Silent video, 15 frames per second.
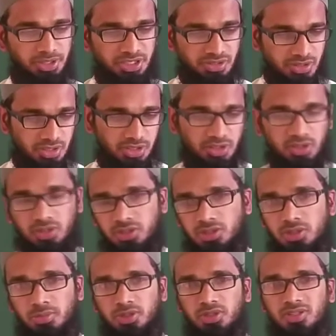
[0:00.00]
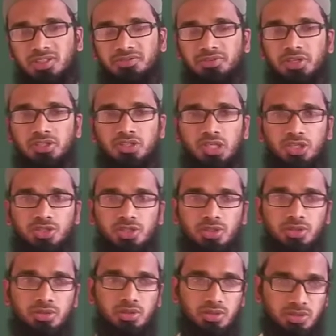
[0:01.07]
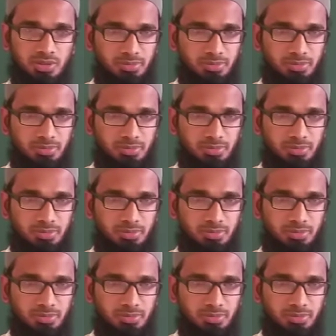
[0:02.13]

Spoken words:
basic introduction about the differentiation,